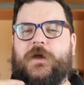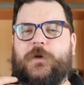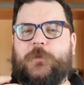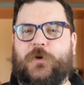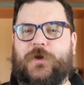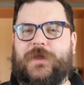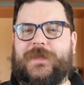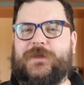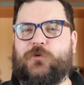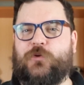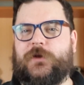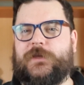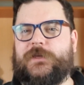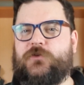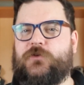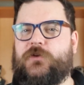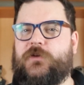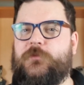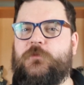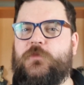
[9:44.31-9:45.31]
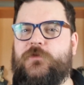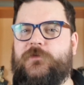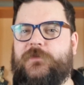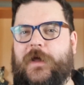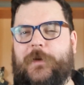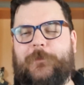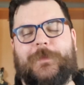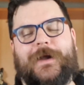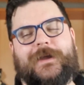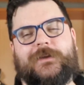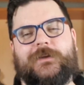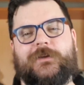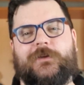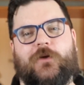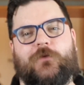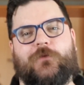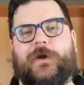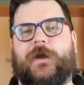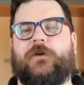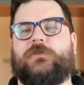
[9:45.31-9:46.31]
but equally you can move that magnet
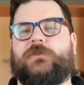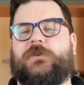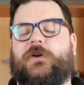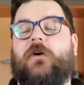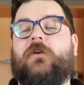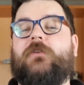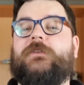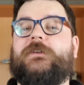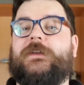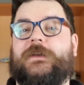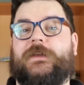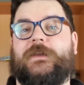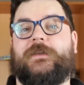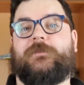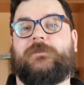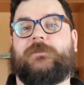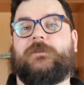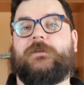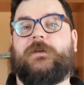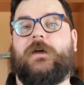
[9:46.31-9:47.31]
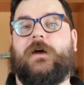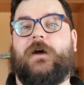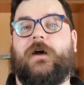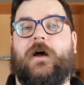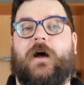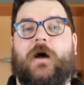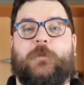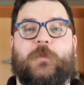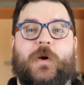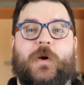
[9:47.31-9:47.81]
around underneath uh, a